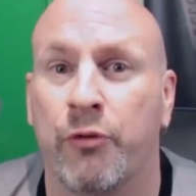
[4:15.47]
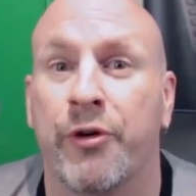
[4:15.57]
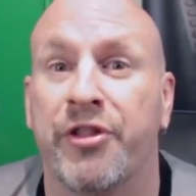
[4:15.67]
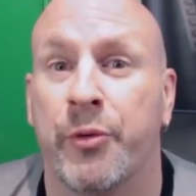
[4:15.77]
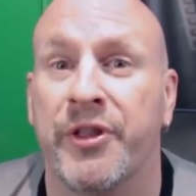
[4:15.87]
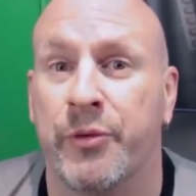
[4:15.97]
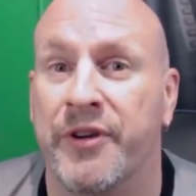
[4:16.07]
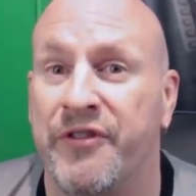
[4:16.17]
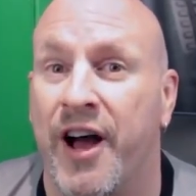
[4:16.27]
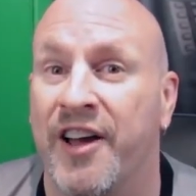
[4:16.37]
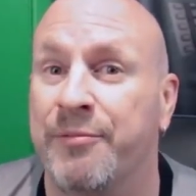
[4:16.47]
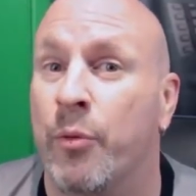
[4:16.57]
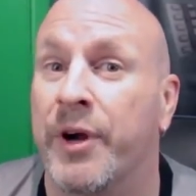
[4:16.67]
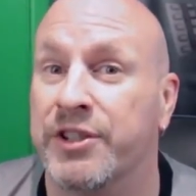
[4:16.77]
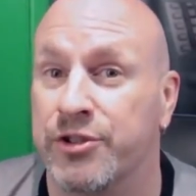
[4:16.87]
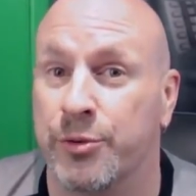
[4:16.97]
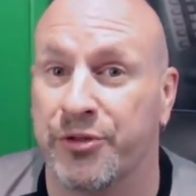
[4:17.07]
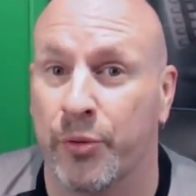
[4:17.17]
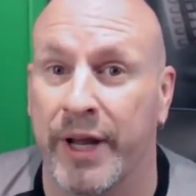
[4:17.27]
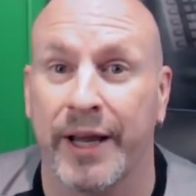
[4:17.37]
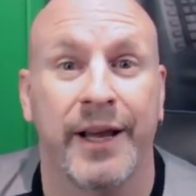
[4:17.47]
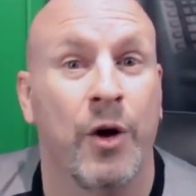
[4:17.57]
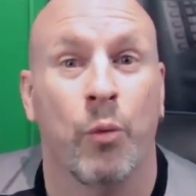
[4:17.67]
over 335.23.